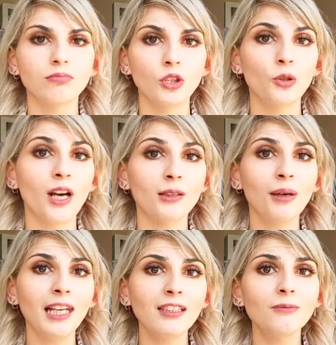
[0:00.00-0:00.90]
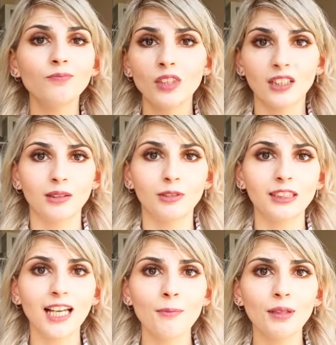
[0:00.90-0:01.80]
You got paid, customer
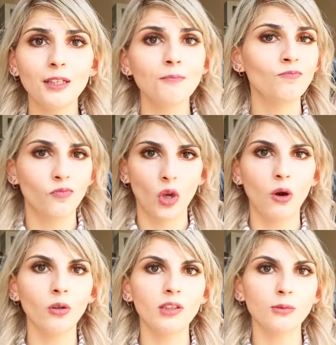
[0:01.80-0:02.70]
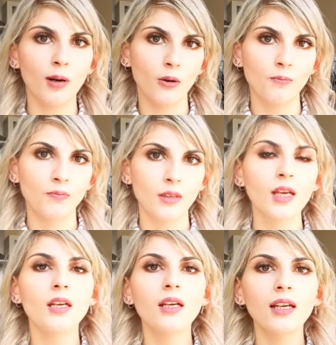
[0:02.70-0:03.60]
is happy, all is well.
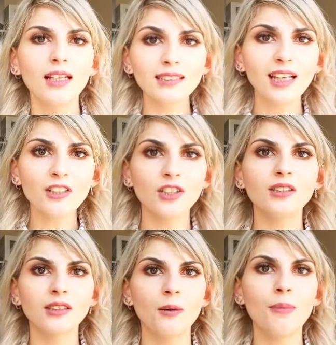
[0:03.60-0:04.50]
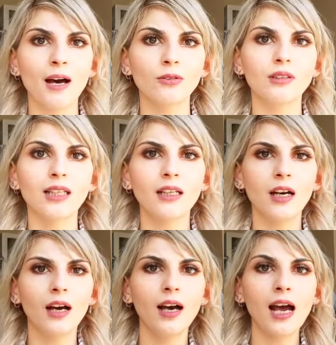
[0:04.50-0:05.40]
It's not just about
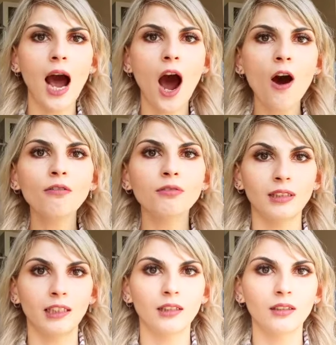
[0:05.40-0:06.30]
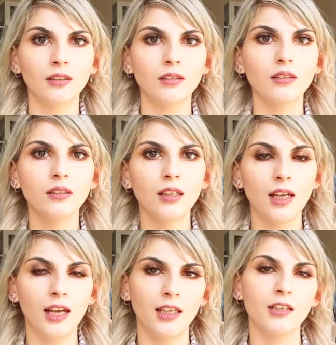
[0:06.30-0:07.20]
offering
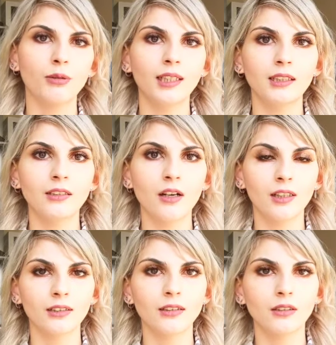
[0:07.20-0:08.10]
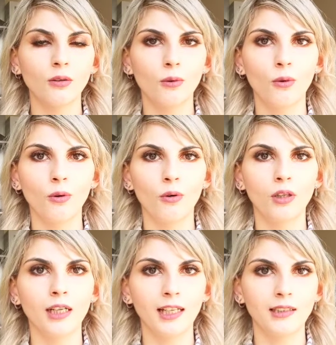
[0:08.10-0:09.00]
a credit card
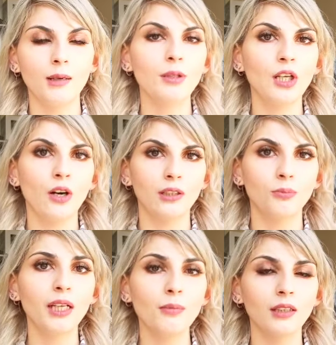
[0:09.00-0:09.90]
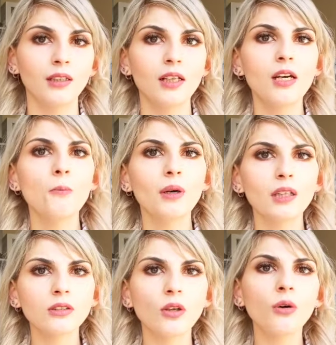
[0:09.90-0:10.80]
or a debit card payment, but
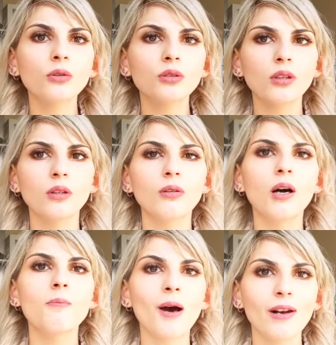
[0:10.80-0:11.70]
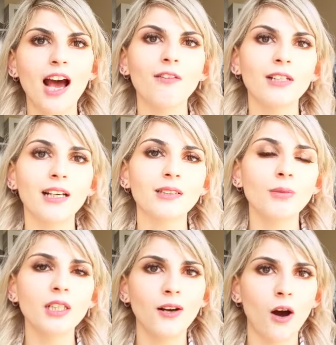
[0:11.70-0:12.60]
it's also about having as
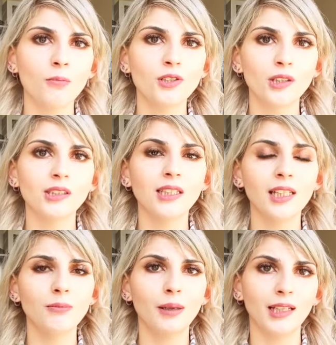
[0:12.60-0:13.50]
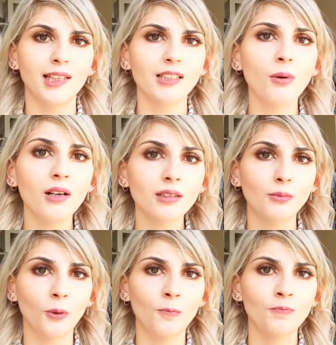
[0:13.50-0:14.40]
many options to get paid as
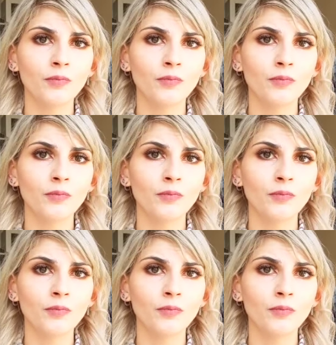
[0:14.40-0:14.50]
possible.